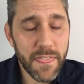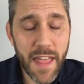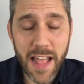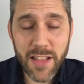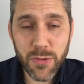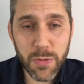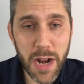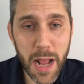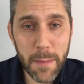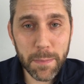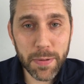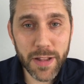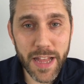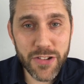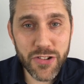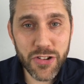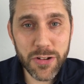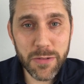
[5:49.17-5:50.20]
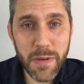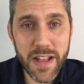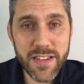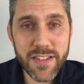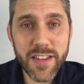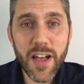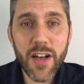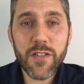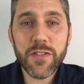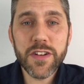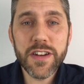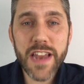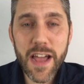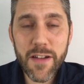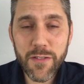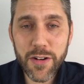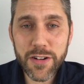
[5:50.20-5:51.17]
That's when I pledged to myself
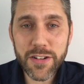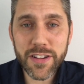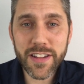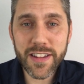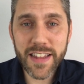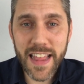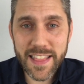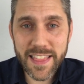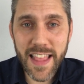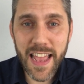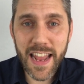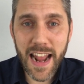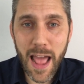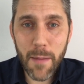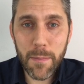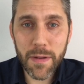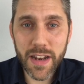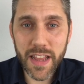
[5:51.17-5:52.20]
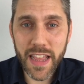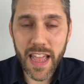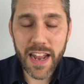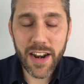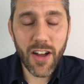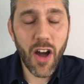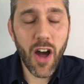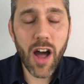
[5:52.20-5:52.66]
never to let that happen again.